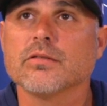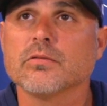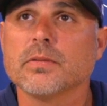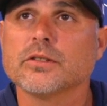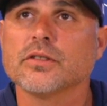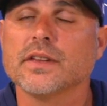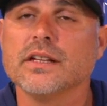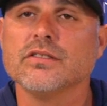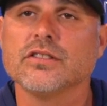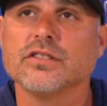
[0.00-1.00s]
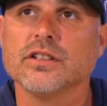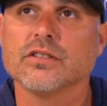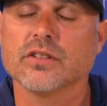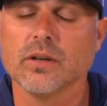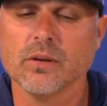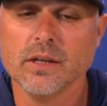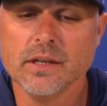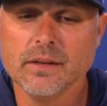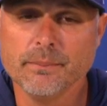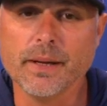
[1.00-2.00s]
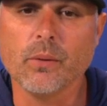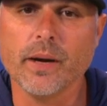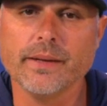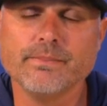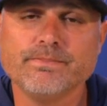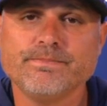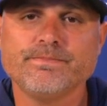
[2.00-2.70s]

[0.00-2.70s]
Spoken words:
some special things this year. So, big win.